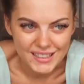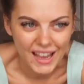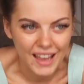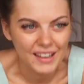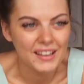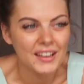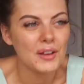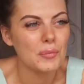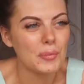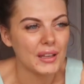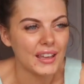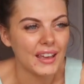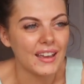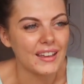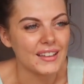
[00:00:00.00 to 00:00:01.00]
today
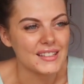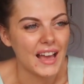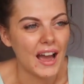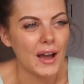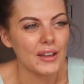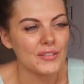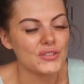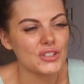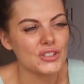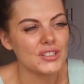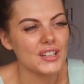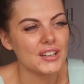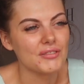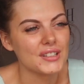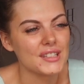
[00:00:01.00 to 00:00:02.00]
because I've
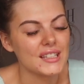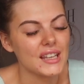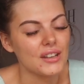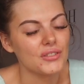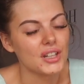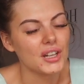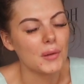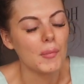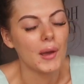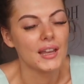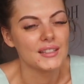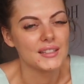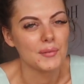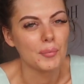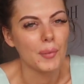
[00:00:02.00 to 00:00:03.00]
just received an
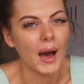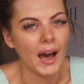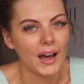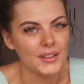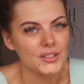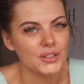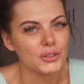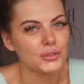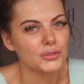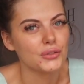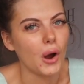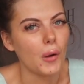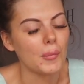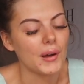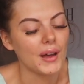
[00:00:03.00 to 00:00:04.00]
amazing parcel
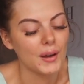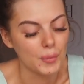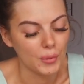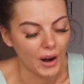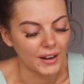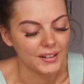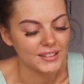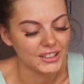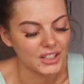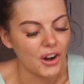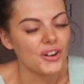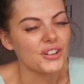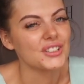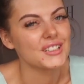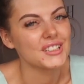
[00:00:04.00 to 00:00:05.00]
from a brand
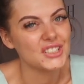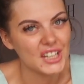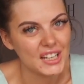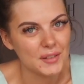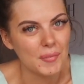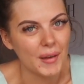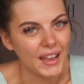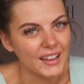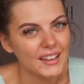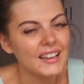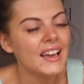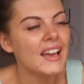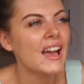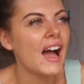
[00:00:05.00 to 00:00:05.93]
called Chic Me,